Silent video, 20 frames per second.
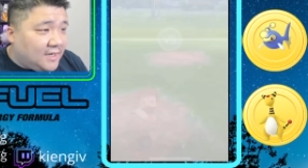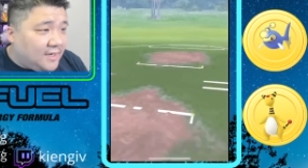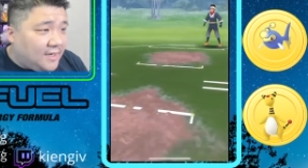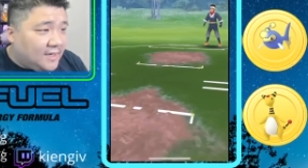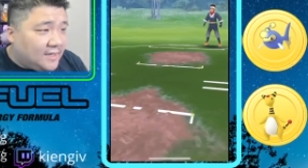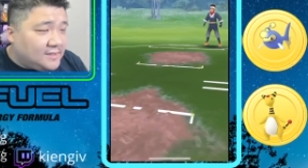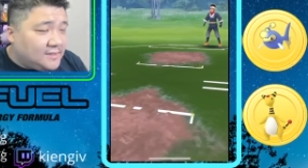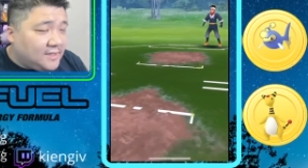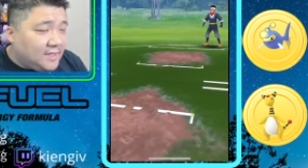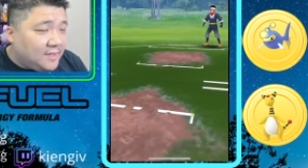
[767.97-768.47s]

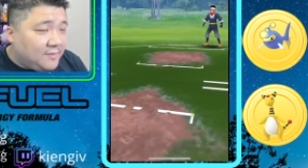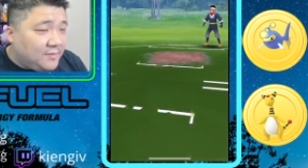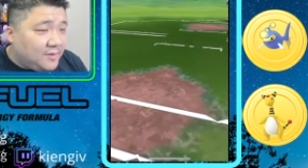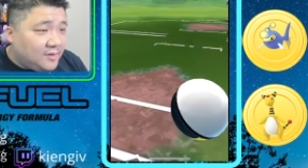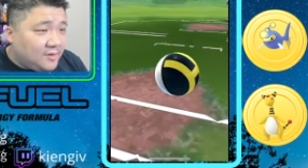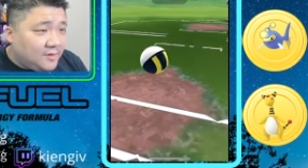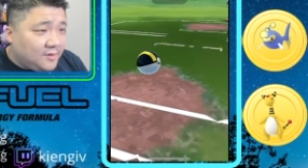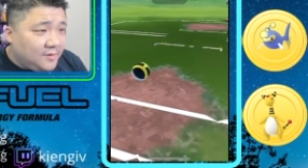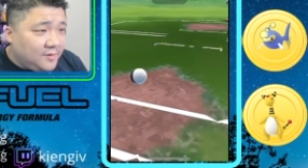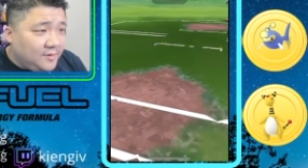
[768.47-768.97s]
next game
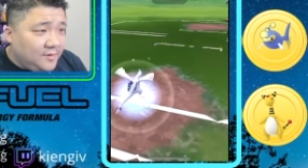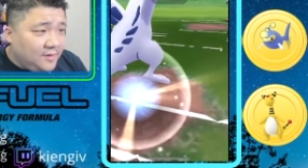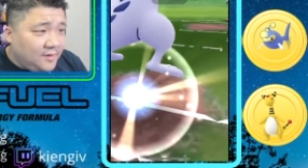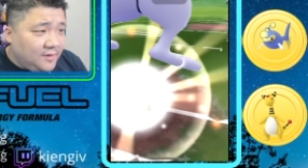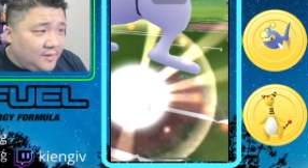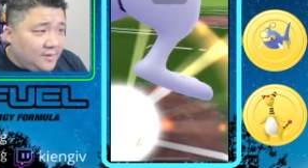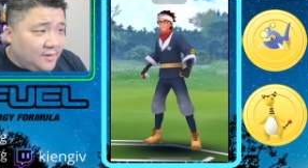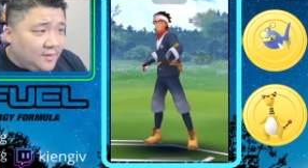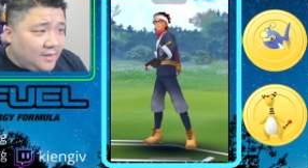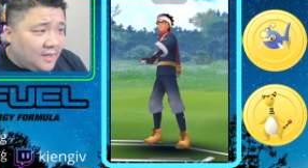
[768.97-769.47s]
here.
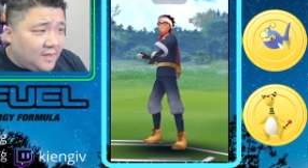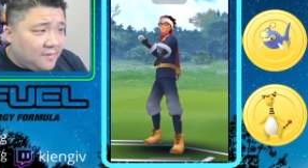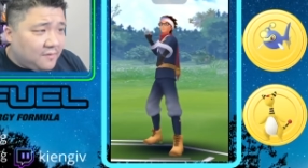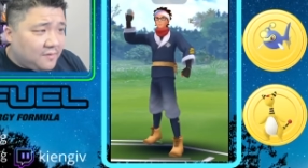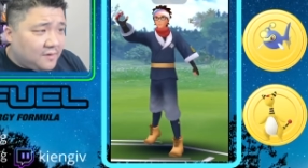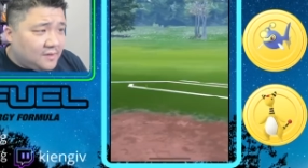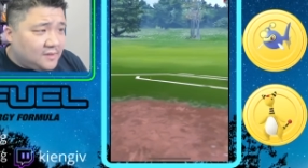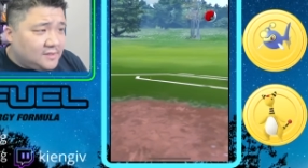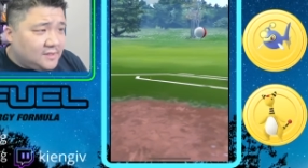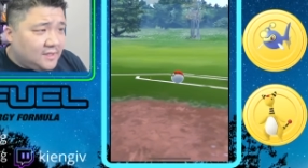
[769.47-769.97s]
And we're
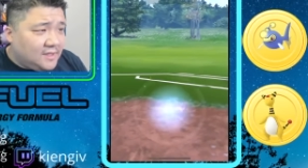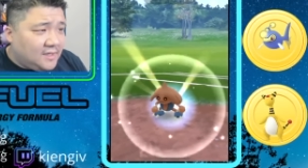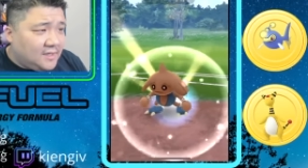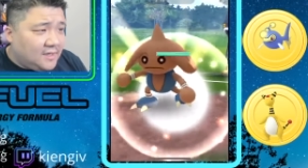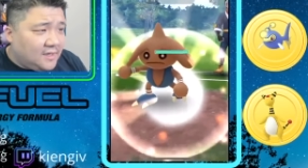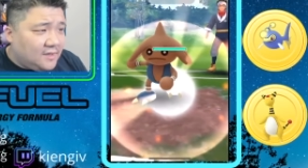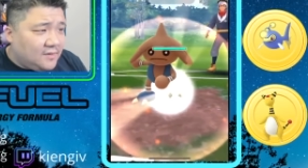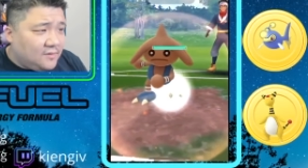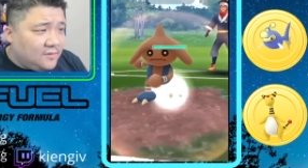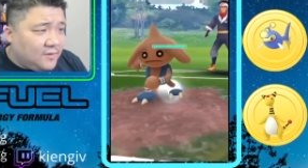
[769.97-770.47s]
going to see
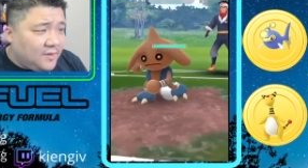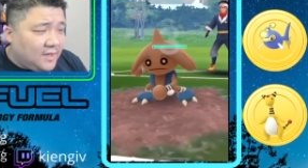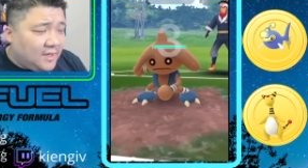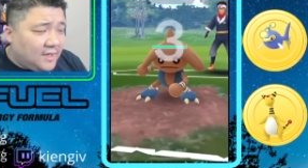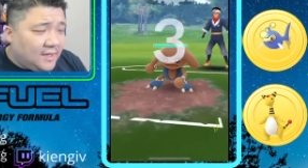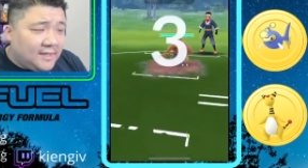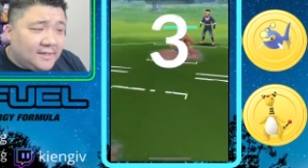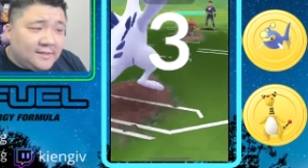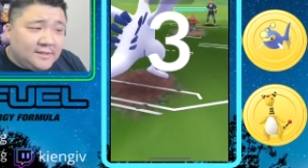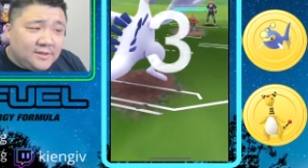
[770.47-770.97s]

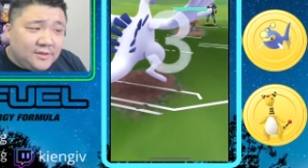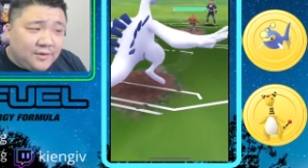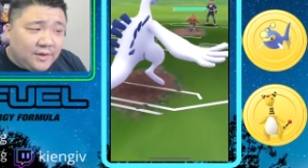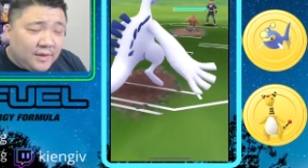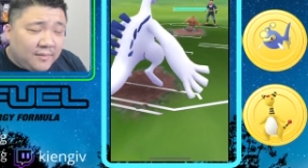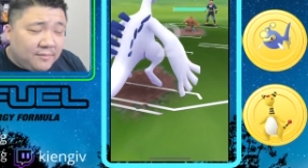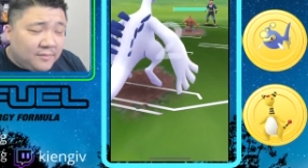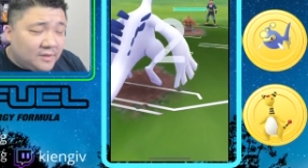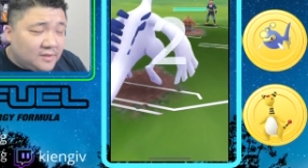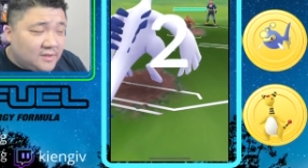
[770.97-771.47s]
Lugia into
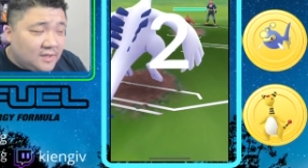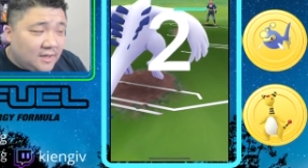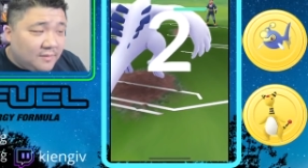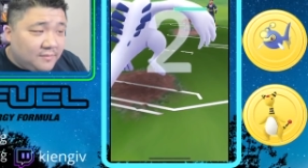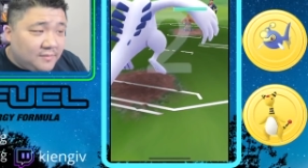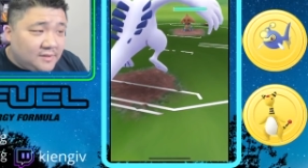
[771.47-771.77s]
Hitmontop,